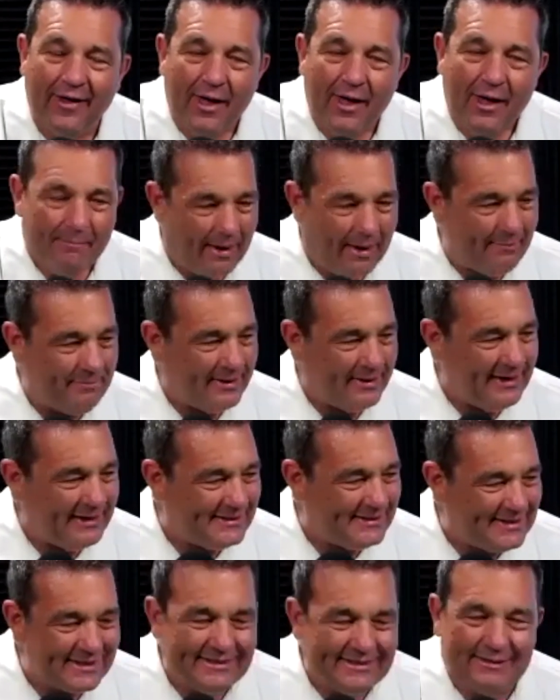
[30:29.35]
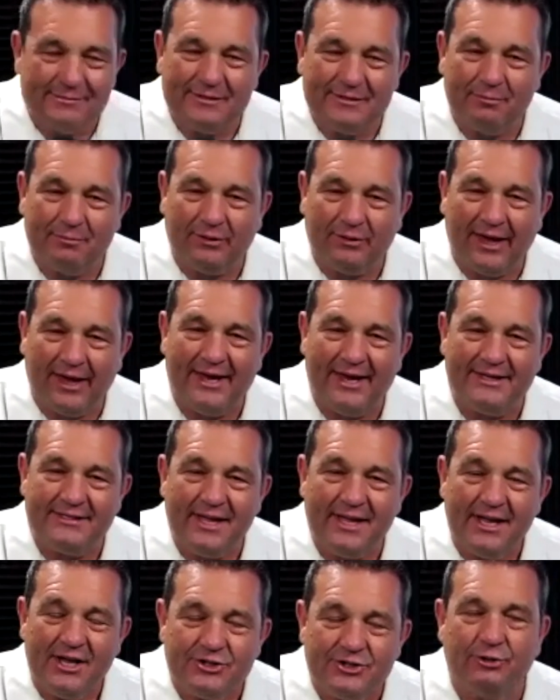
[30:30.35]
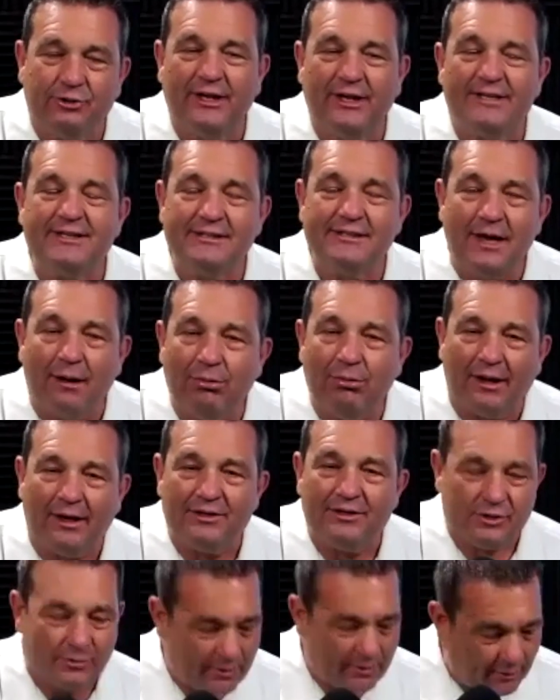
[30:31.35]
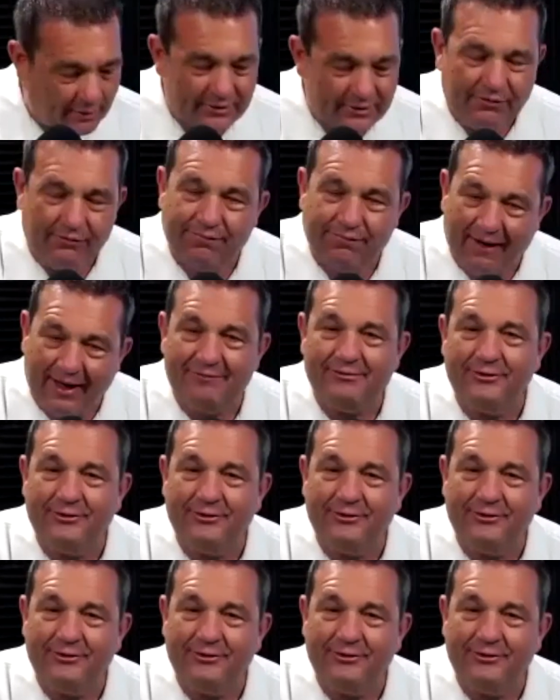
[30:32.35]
I'm getting systems in place. So let's double it. So we went from 5 to